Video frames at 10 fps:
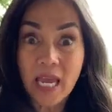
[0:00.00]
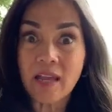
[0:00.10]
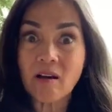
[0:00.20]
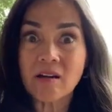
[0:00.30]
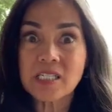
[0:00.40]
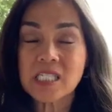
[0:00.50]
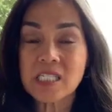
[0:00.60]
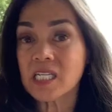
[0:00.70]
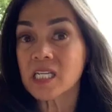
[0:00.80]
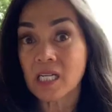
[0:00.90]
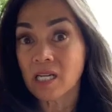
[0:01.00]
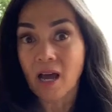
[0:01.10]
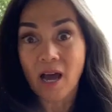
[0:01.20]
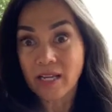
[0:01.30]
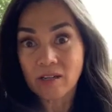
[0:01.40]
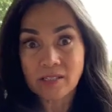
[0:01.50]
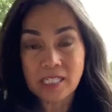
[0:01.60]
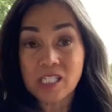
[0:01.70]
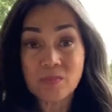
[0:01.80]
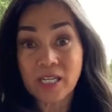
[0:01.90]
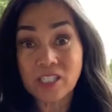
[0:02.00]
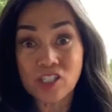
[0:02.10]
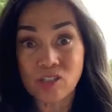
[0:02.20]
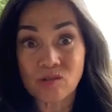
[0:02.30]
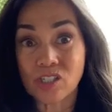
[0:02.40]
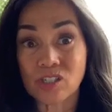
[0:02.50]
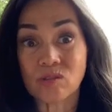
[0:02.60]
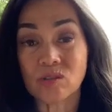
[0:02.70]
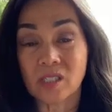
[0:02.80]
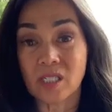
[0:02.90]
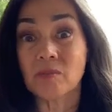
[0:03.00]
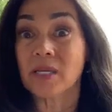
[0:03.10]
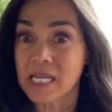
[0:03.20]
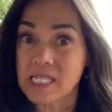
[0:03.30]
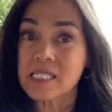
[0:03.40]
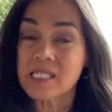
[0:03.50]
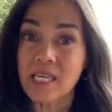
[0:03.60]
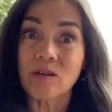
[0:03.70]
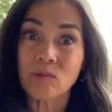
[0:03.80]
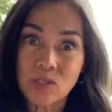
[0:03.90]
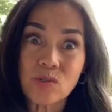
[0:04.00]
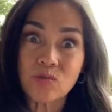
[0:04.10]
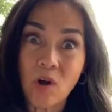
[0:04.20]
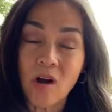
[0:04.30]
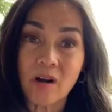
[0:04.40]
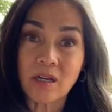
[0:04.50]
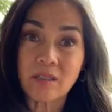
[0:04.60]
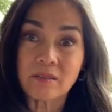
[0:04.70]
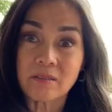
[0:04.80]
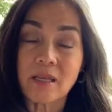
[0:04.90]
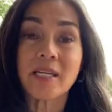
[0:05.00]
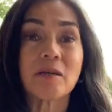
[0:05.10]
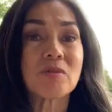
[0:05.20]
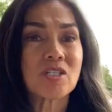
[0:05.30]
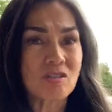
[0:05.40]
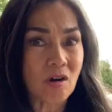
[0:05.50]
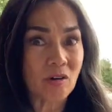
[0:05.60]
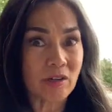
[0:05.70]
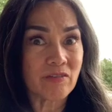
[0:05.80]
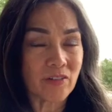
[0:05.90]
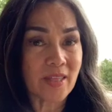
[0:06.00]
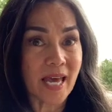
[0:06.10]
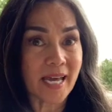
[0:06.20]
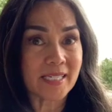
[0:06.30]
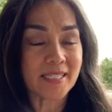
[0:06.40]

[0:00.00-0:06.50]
And honestly, I don't expect you to, because it was wrong. And I'm sorry for that.